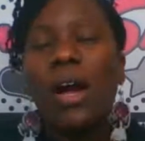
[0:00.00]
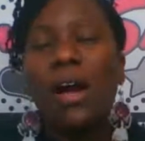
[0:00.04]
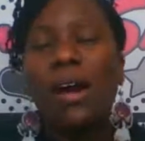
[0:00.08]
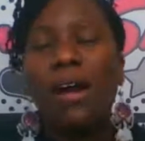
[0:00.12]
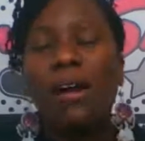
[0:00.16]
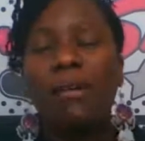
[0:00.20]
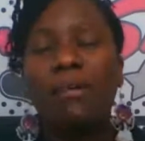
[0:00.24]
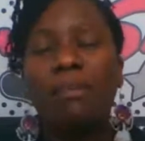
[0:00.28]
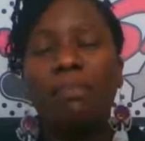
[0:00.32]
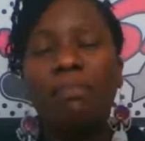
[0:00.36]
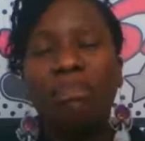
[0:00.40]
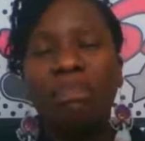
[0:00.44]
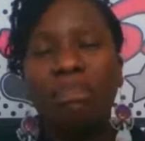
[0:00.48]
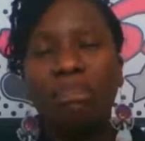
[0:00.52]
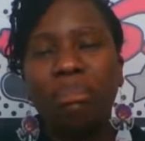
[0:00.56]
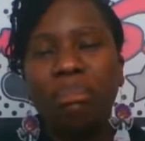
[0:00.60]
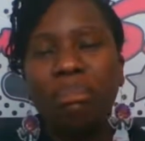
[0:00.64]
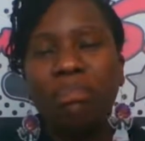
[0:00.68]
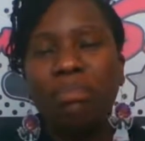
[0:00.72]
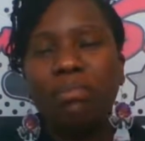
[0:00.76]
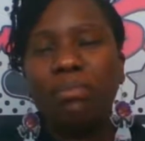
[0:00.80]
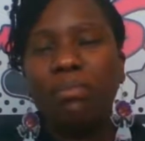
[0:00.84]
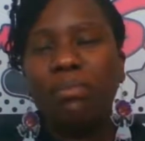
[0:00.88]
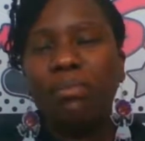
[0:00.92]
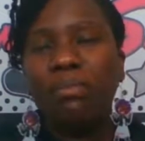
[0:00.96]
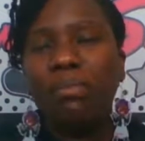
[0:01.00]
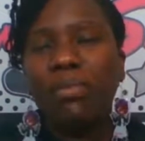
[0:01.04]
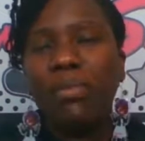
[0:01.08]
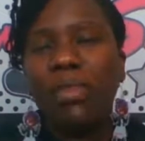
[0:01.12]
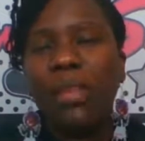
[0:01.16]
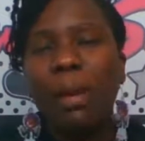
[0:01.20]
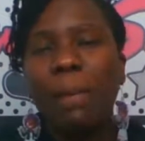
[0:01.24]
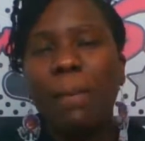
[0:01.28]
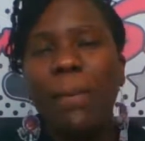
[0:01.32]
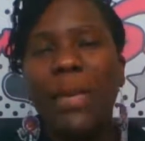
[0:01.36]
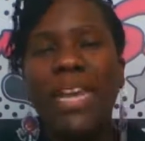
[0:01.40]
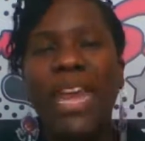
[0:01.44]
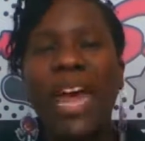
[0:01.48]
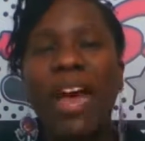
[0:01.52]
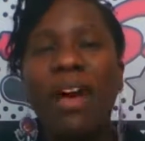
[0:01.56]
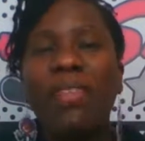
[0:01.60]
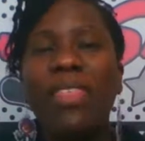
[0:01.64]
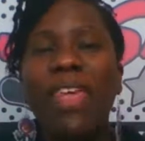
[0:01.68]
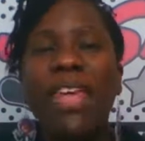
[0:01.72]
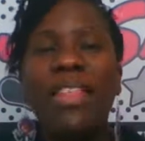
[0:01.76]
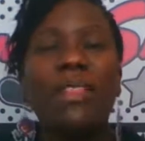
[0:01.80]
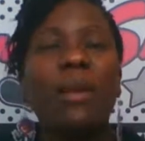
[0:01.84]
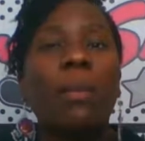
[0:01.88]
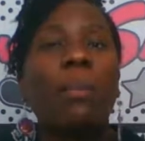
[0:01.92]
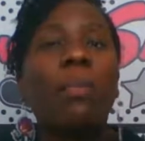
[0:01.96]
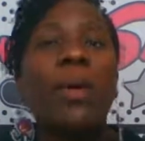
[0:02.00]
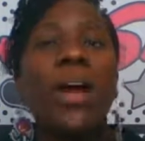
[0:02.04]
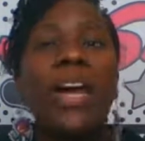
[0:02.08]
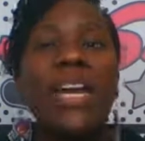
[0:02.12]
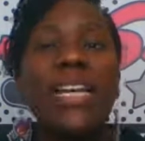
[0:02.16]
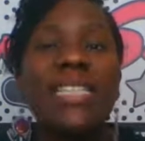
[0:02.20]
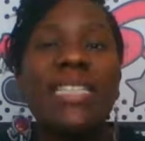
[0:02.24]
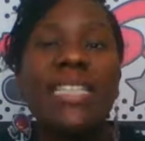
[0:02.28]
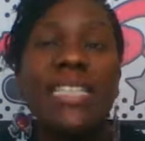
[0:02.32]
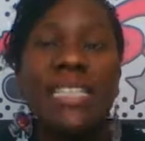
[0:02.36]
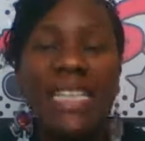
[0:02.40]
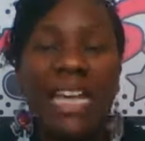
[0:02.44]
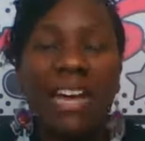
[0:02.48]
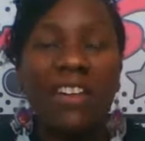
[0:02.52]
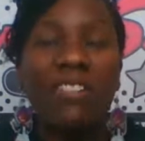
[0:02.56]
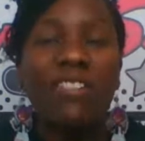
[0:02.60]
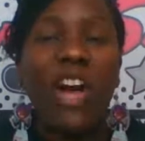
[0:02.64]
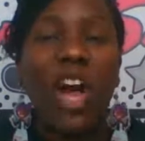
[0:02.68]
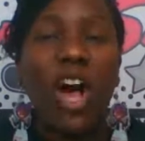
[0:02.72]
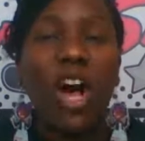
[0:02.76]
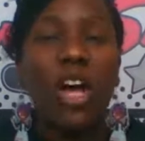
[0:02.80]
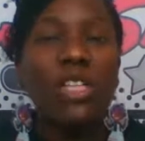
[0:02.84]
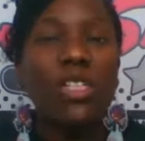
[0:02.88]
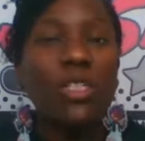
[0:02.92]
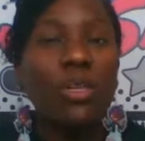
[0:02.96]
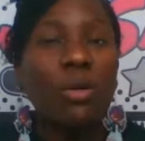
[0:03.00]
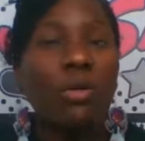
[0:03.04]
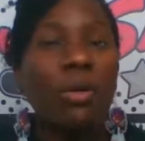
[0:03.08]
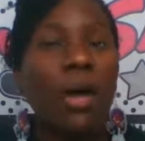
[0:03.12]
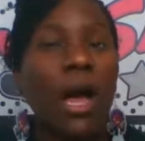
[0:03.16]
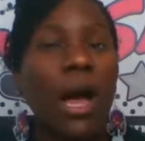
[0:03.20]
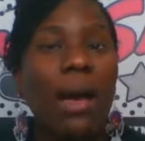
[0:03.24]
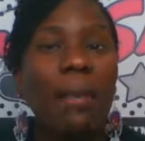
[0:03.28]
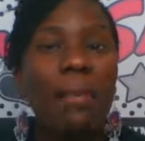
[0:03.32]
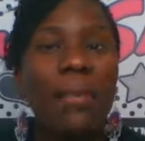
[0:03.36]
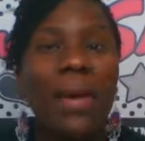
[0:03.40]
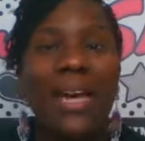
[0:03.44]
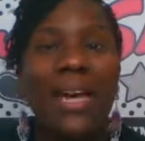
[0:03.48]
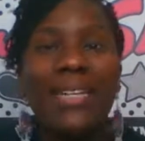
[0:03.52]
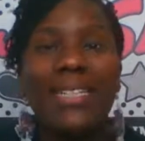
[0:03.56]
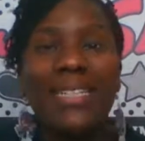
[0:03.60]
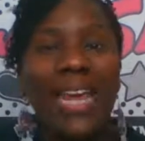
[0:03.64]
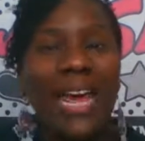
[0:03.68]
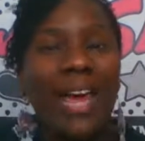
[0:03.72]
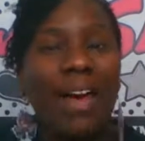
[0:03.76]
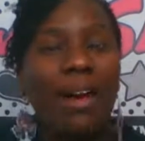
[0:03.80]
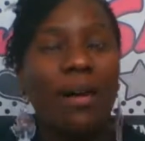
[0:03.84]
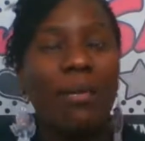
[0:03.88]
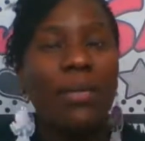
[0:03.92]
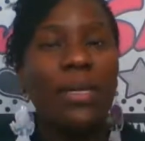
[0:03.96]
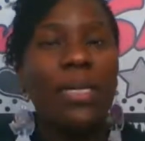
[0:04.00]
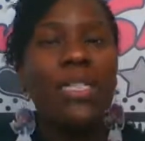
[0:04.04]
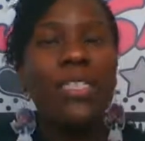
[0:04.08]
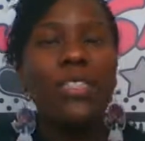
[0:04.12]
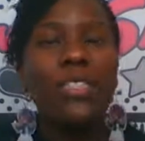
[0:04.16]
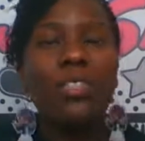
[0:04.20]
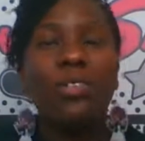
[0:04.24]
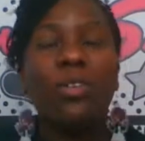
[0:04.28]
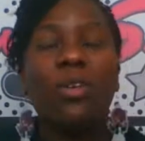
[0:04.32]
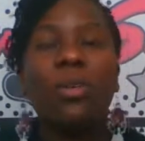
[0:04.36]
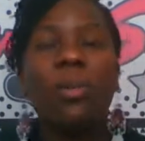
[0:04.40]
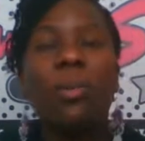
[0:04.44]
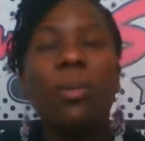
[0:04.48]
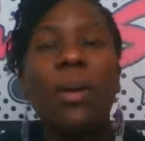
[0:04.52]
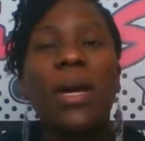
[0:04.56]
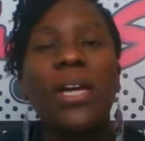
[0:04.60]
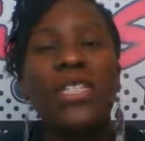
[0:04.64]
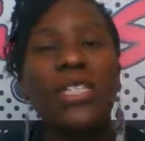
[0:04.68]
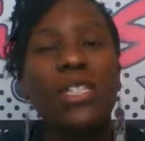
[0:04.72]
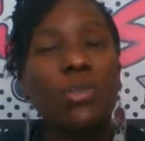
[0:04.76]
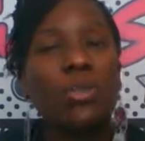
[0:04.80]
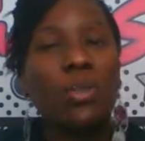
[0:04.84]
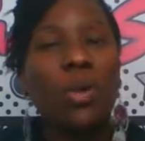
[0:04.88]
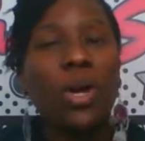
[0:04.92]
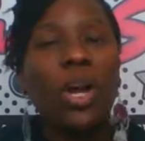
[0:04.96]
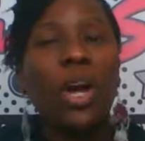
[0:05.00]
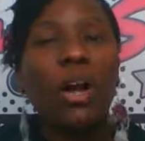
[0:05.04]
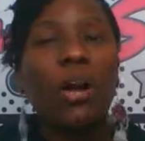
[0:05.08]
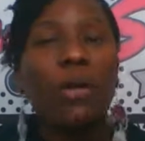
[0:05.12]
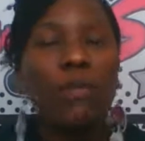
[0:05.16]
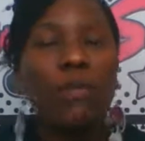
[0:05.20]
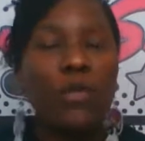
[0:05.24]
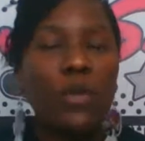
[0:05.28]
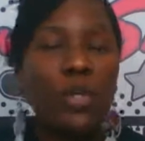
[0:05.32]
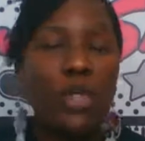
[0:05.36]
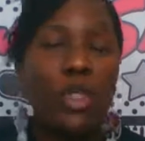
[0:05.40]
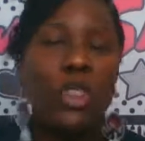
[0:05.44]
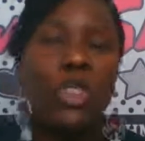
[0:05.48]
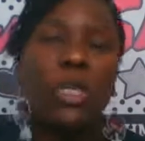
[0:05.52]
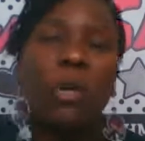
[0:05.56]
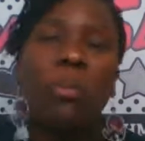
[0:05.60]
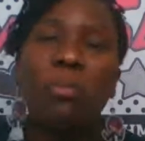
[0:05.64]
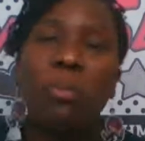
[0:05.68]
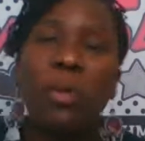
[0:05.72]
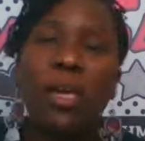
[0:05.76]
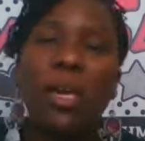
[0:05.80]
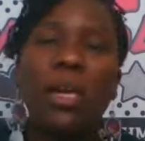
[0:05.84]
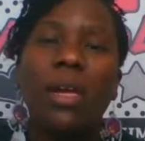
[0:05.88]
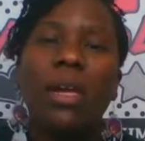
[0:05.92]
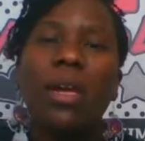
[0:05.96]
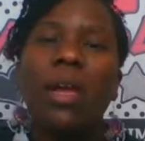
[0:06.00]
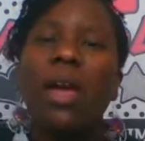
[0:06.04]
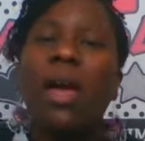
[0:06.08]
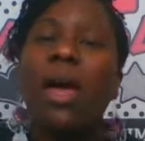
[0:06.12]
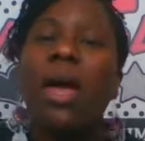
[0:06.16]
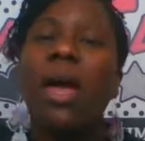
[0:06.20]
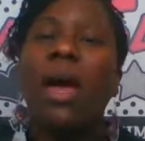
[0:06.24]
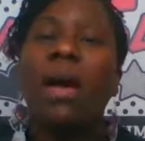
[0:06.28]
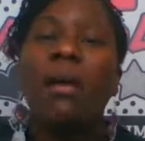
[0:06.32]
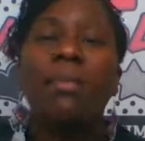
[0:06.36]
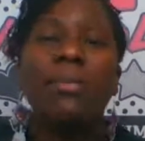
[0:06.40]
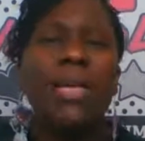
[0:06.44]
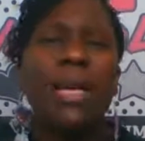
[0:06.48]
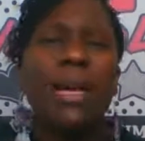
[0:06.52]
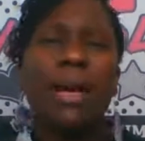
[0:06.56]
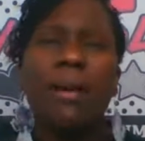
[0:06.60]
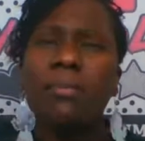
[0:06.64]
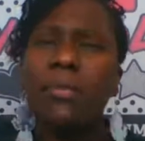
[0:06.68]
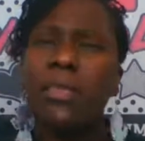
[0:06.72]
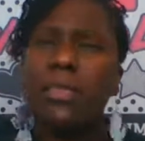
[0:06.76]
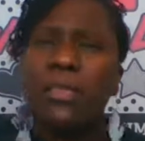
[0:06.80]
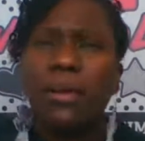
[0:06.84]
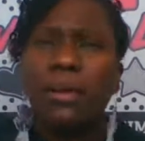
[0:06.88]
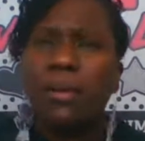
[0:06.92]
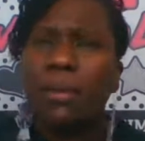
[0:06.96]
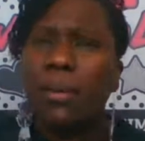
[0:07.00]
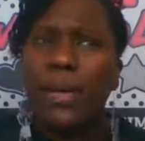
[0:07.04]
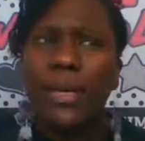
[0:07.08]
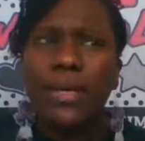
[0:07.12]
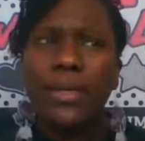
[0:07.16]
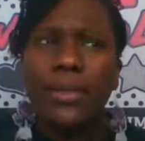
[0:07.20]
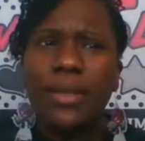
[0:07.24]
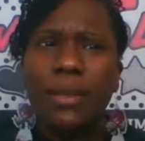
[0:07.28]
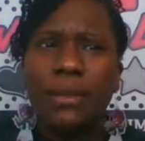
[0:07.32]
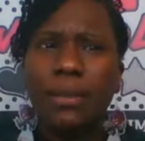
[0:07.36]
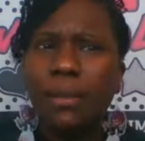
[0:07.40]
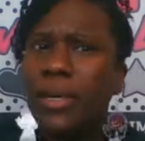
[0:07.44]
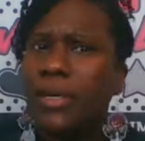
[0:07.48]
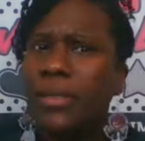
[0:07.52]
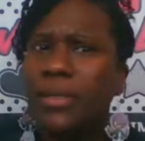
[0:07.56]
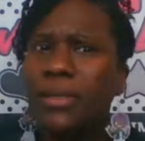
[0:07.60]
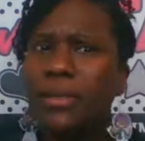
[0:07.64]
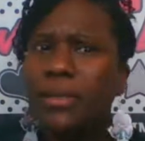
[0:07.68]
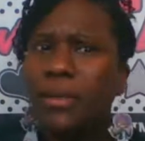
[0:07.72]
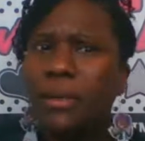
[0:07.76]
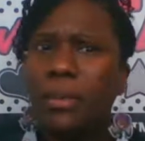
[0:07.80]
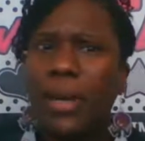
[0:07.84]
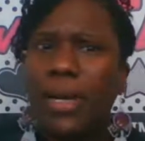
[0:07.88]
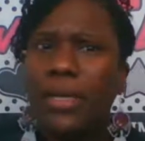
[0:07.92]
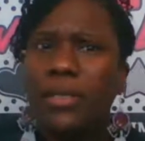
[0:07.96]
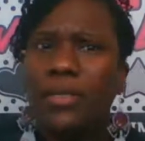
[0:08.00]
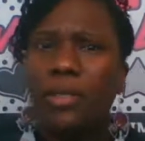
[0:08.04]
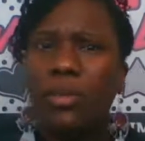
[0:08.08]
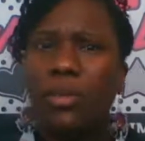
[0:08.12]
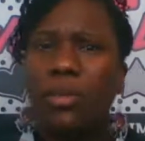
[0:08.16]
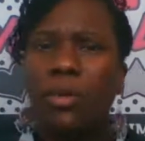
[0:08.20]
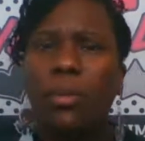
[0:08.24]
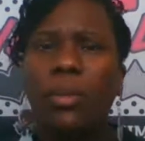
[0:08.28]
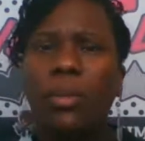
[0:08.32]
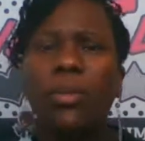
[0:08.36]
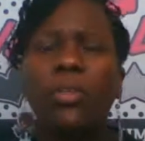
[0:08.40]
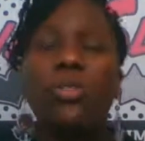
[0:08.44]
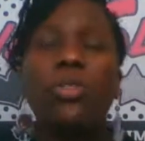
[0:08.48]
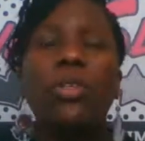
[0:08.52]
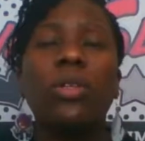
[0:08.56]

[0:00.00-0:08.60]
But now that the prices have also gone back down, because, the prices were up for shipping, I was like, I'm just going to wait till the prices are back to normal.